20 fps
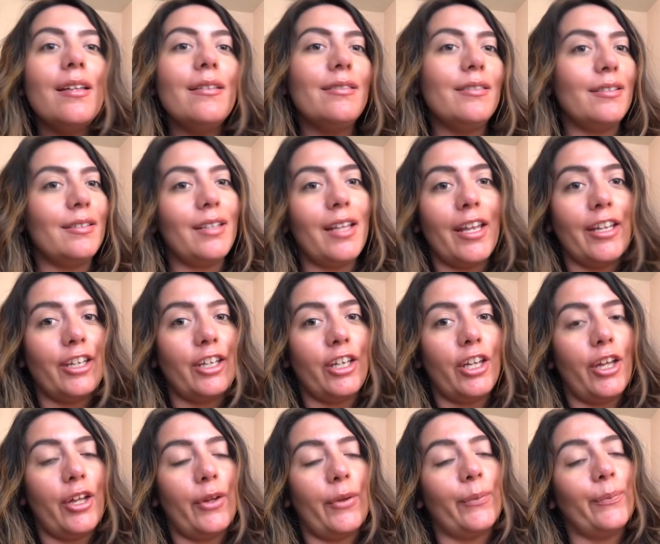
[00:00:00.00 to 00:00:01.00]
Just letting you
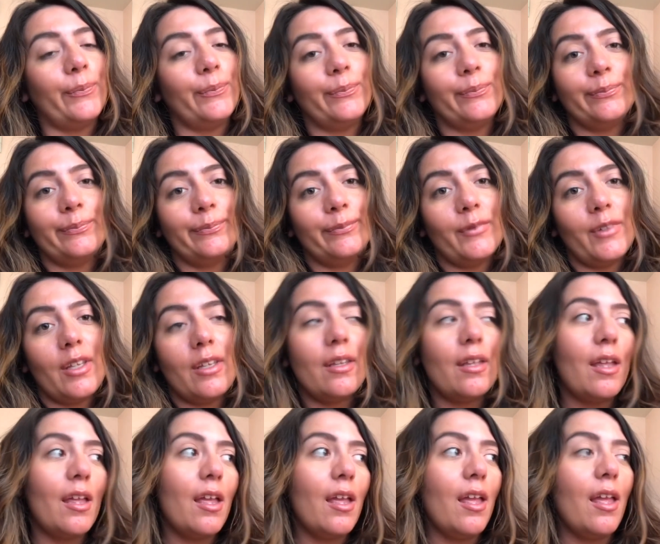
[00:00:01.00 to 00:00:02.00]
know,
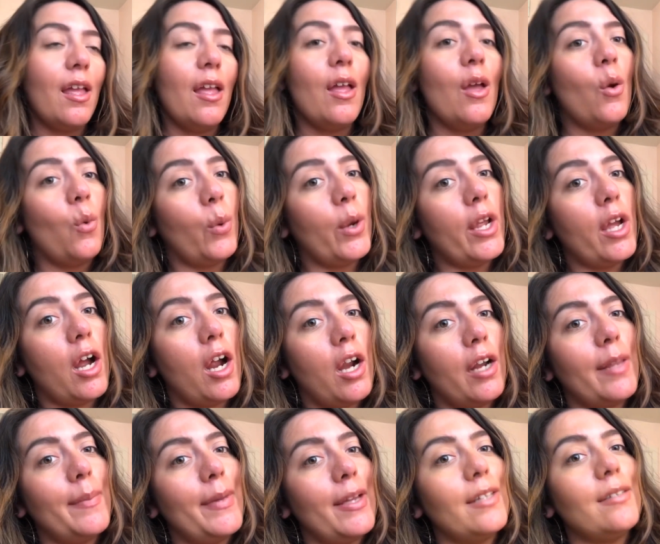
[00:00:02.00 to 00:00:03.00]
we are
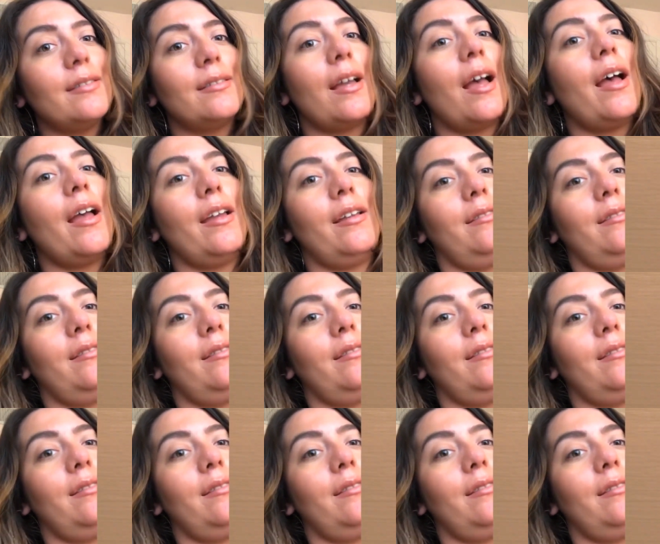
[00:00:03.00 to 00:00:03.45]
the best sign.